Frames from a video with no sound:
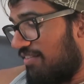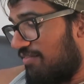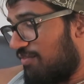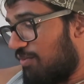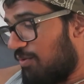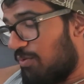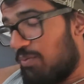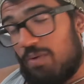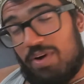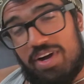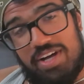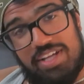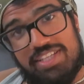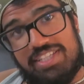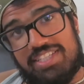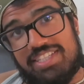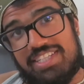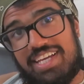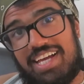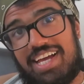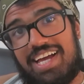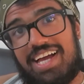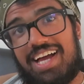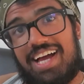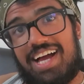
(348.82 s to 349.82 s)
for
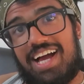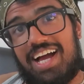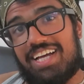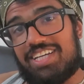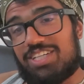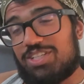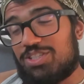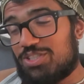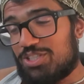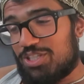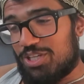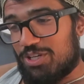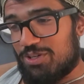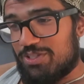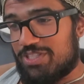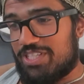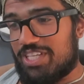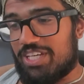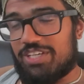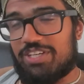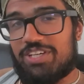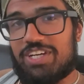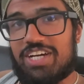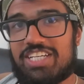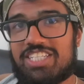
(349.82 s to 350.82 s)
once, I usually always
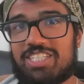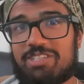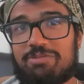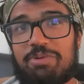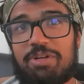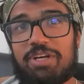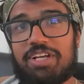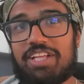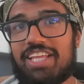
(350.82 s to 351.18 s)
tell you guys I'm